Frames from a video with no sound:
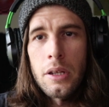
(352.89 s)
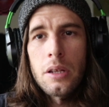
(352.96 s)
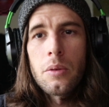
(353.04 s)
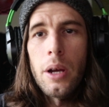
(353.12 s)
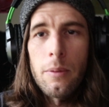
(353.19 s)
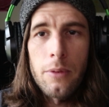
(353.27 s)
is
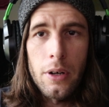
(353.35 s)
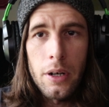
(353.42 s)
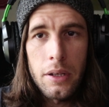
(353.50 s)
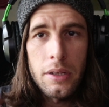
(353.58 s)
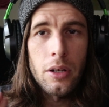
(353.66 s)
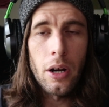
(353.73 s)
great for
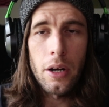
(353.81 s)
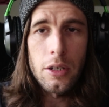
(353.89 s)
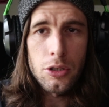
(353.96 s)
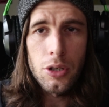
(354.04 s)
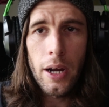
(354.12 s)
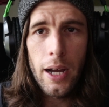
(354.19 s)
starting a
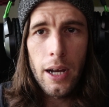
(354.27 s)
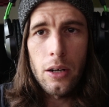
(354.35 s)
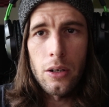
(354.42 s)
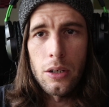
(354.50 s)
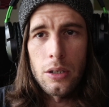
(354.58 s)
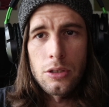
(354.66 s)
track
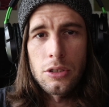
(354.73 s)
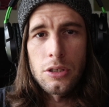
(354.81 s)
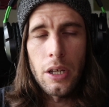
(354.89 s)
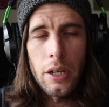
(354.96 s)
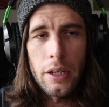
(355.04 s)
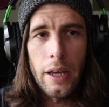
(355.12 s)
or just
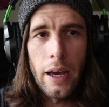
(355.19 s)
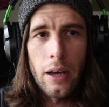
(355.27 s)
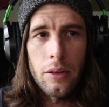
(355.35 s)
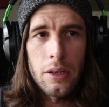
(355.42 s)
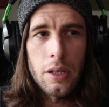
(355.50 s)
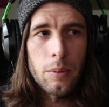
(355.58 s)
getting
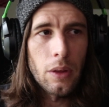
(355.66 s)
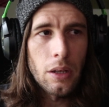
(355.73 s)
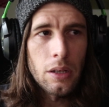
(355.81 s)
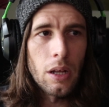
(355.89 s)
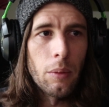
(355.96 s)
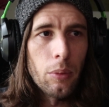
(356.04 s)
down something
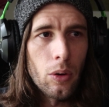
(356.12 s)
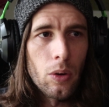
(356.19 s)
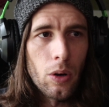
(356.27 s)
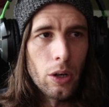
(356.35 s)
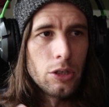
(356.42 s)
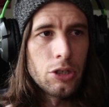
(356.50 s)
simple
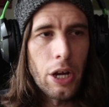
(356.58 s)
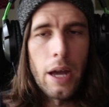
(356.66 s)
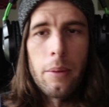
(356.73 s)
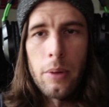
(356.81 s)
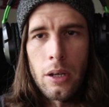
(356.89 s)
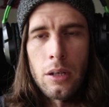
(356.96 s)
or
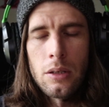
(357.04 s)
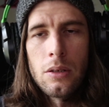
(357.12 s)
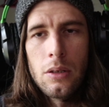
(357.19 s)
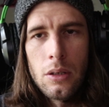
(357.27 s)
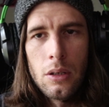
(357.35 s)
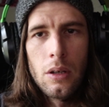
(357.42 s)
jamming.
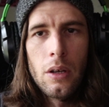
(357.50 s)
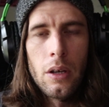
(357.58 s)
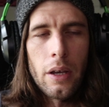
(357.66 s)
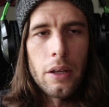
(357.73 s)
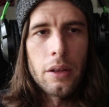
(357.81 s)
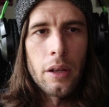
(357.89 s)

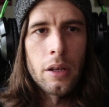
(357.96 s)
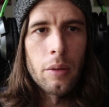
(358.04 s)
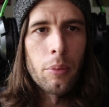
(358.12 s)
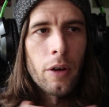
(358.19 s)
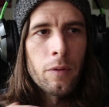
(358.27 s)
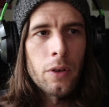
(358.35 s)
It's just the
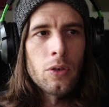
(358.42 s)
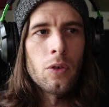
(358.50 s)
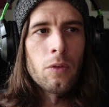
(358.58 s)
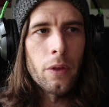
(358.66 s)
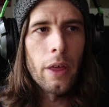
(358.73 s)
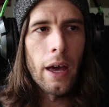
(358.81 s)
perfect tool
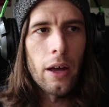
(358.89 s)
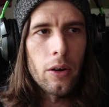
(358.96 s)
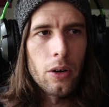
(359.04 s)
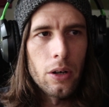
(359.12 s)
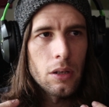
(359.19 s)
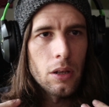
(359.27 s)
for that,
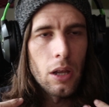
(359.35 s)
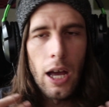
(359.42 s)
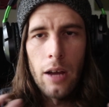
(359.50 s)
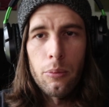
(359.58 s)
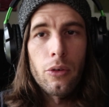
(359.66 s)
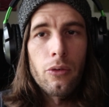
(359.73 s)
or
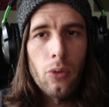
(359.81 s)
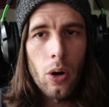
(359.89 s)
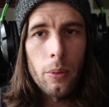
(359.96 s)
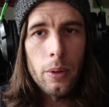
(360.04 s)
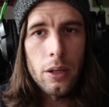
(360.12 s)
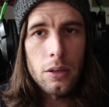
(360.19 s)
live
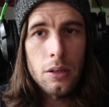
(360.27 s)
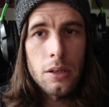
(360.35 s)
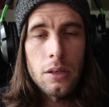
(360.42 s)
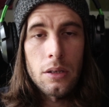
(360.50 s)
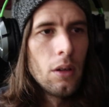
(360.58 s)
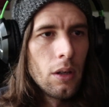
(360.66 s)

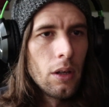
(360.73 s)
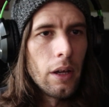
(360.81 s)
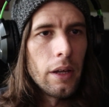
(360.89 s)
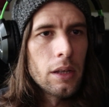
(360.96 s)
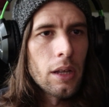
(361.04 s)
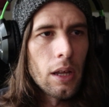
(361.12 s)
performance.
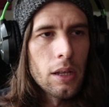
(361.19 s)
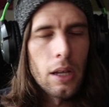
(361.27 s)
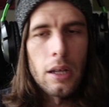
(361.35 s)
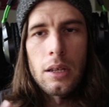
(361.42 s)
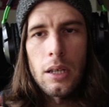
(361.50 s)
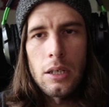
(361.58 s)
It's
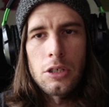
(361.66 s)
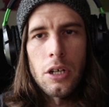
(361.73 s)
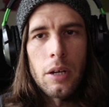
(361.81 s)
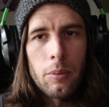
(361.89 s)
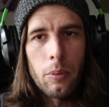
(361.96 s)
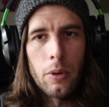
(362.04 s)
like
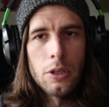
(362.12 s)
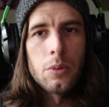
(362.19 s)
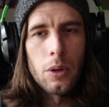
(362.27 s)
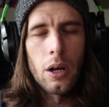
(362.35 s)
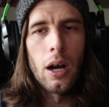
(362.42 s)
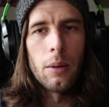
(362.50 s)
DJing but much
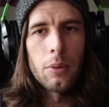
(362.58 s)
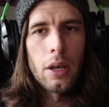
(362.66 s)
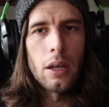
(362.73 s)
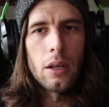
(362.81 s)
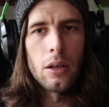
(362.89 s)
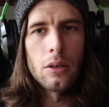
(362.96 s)
more complicated,